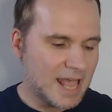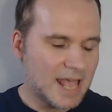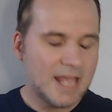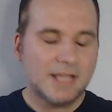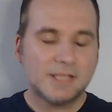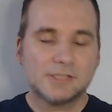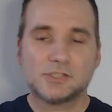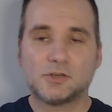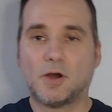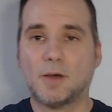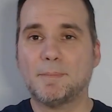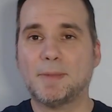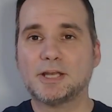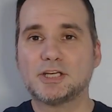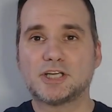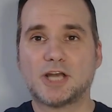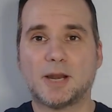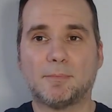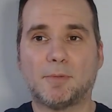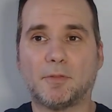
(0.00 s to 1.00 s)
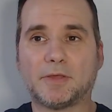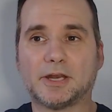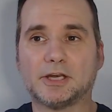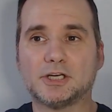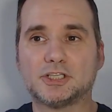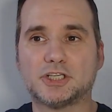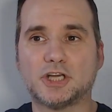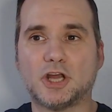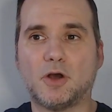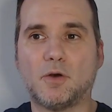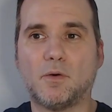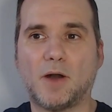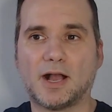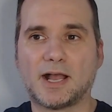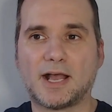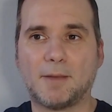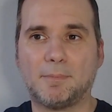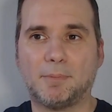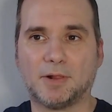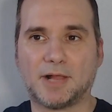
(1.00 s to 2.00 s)
So I mentioned I'm only going to show a
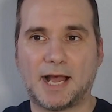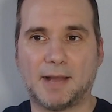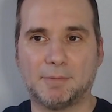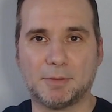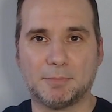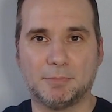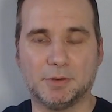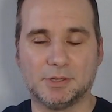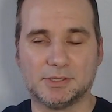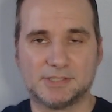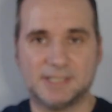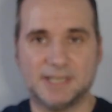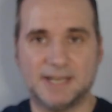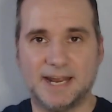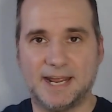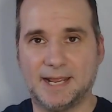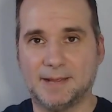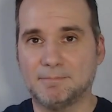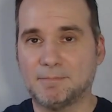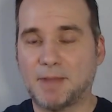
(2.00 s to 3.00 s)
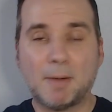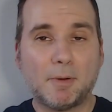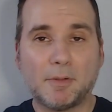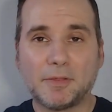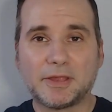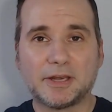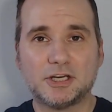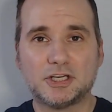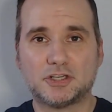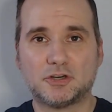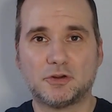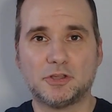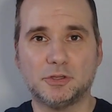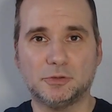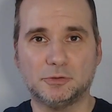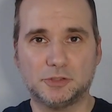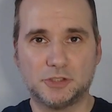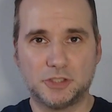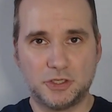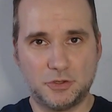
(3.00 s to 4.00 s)
couple comic books today. I'm only going to show you
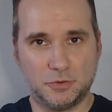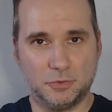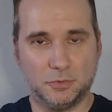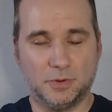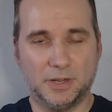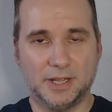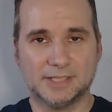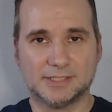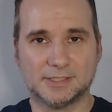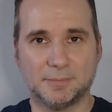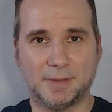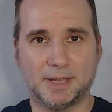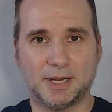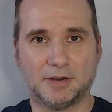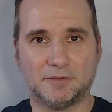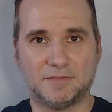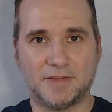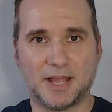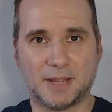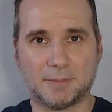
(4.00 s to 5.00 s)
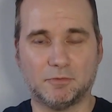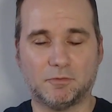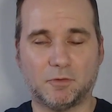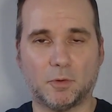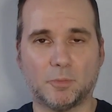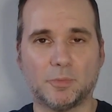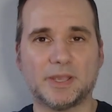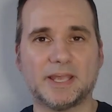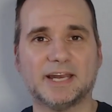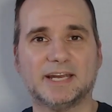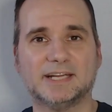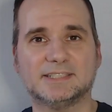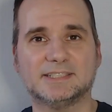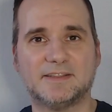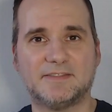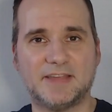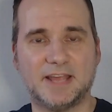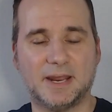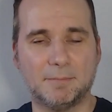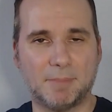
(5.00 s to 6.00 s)
two, as a matter of fact, before we get into
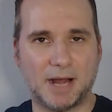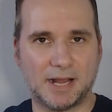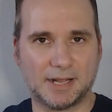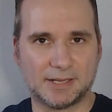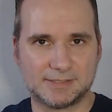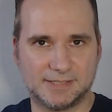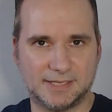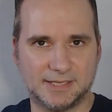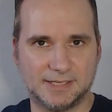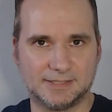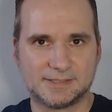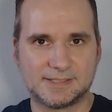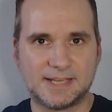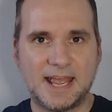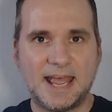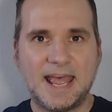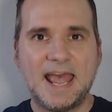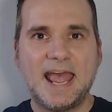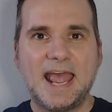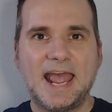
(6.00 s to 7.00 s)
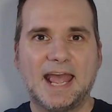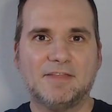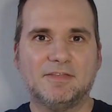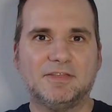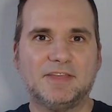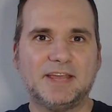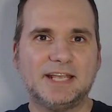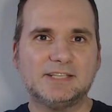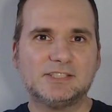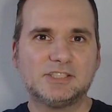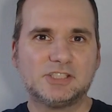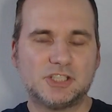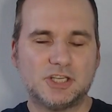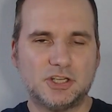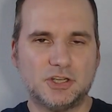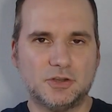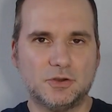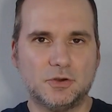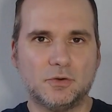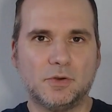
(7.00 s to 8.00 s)
the unboxings. And these
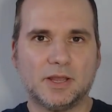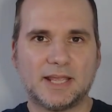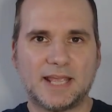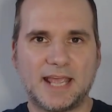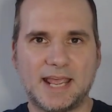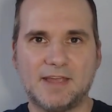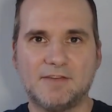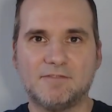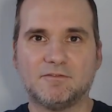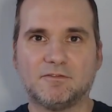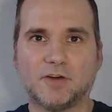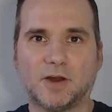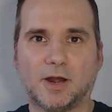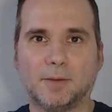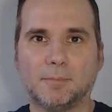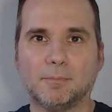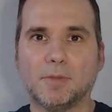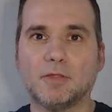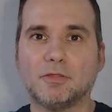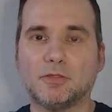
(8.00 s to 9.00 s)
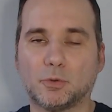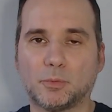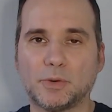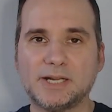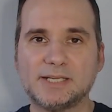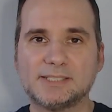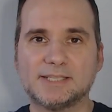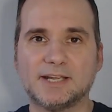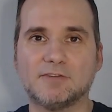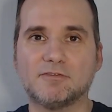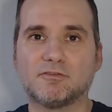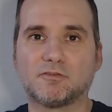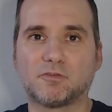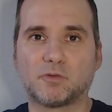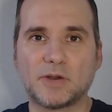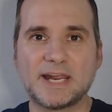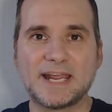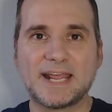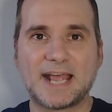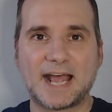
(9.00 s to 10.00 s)
two came from the recent
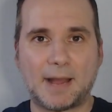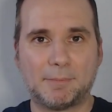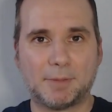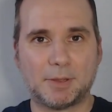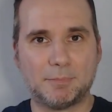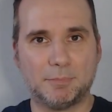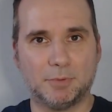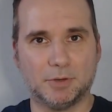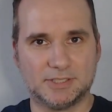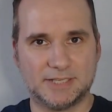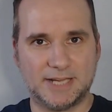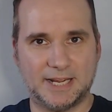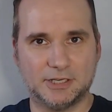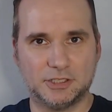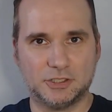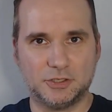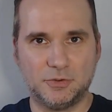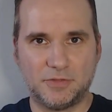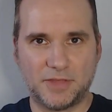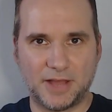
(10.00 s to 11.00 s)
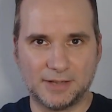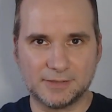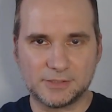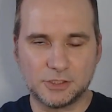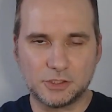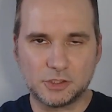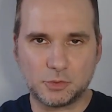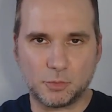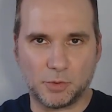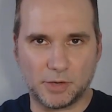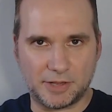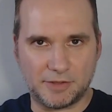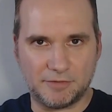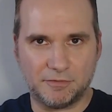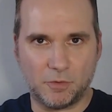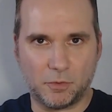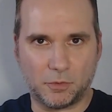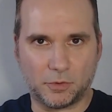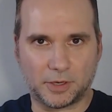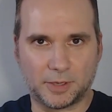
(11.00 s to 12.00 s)
Free Comic Book Day
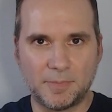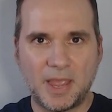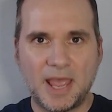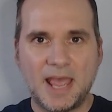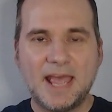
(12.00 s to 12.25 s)
2024.